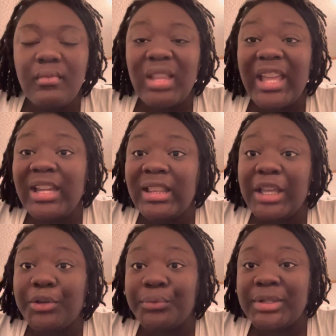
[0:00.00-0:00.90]

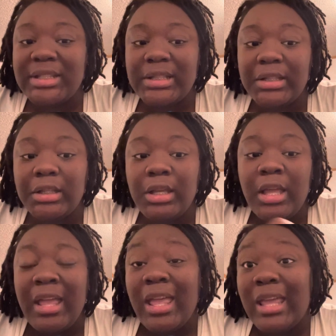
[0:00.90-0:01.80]
anything greasy,
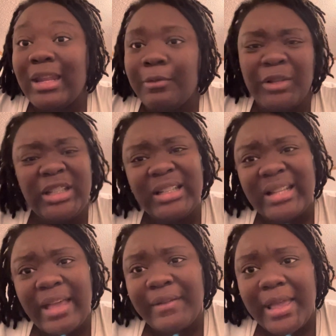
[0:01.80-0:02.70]
and I really
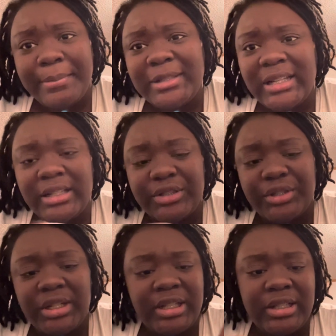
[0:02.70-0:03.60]
didn't have an appetite
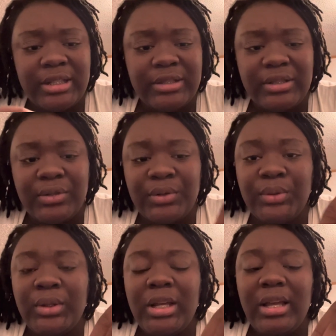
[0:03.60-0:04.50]
yesterday either, so
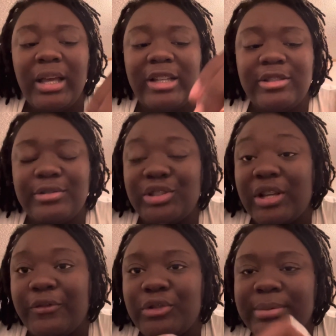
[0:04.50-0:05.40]
I was just
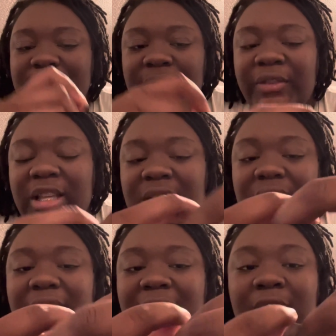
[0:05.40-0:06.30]
trying to force myself to eat,
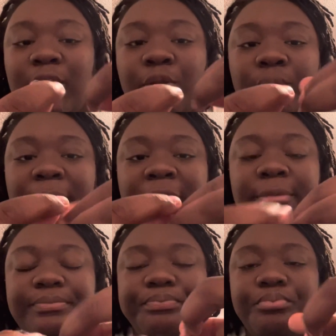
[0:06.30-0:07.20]
and I ate a little bit.
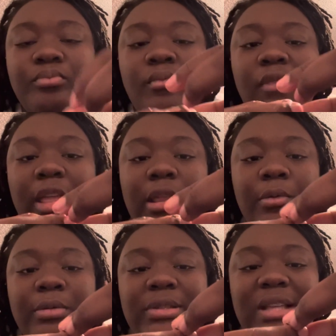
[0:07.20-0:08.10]
And then
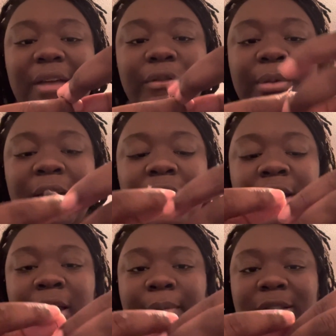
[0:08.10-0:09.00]
when it was time for me to get
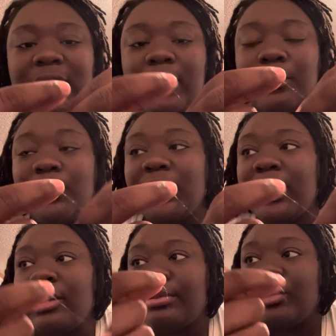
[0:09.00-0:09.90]
up, I said I wanted to
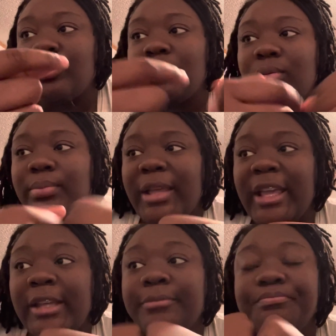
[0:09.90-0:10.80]
get up to go to the
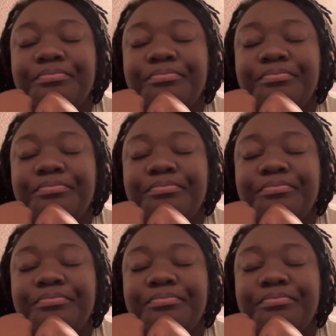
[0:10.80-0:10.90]
bed.